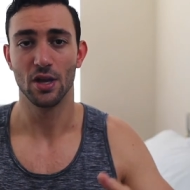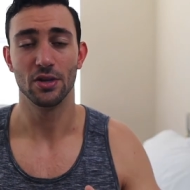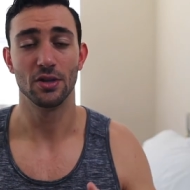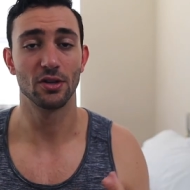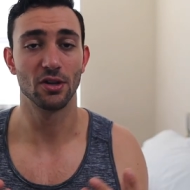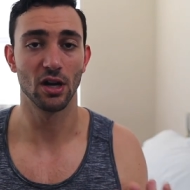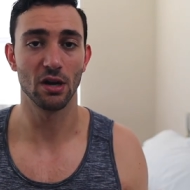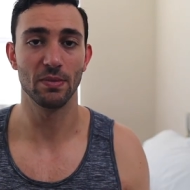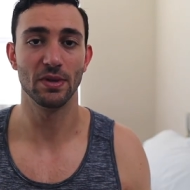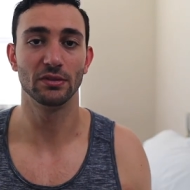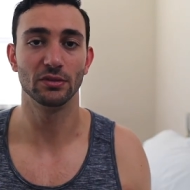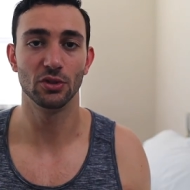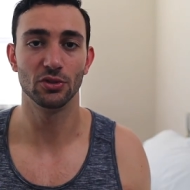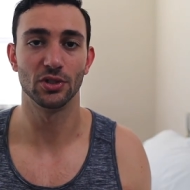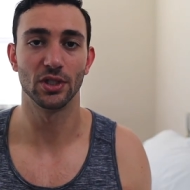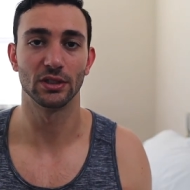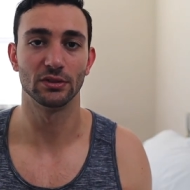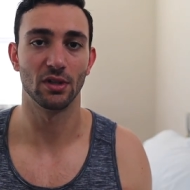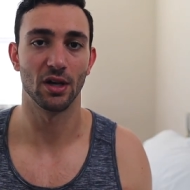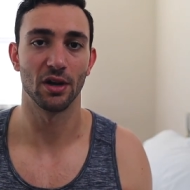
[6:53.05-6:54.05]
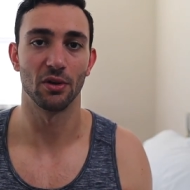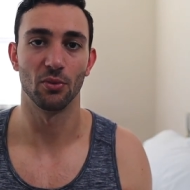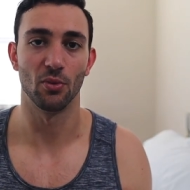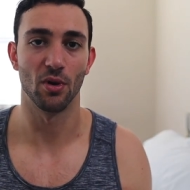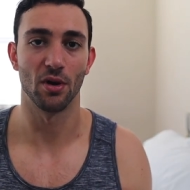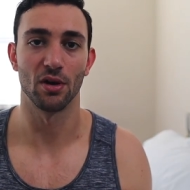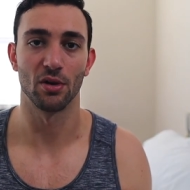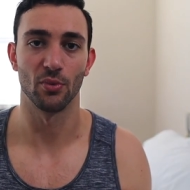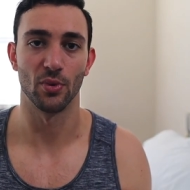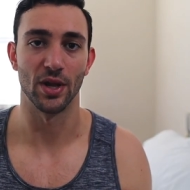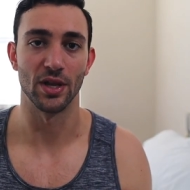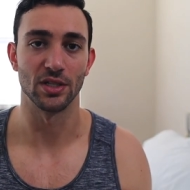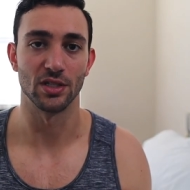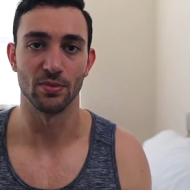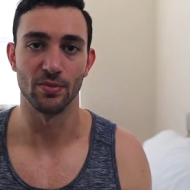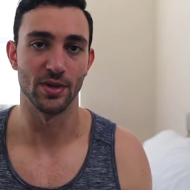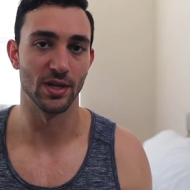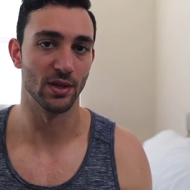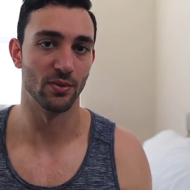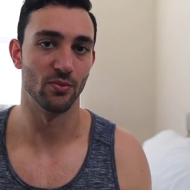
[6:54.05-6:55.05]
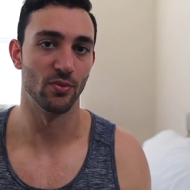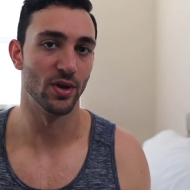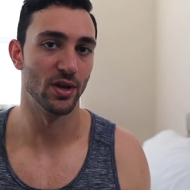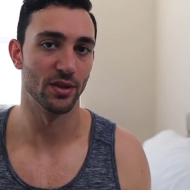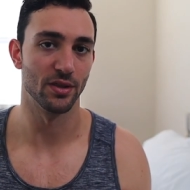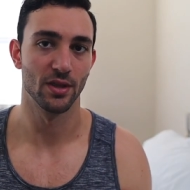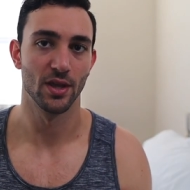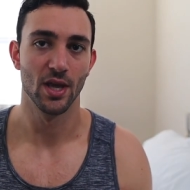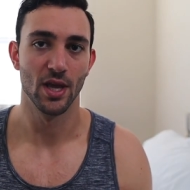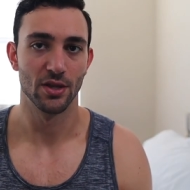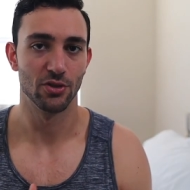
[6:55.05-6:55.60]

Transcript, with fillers: you're gonna be losing a lot of water weight to begin with.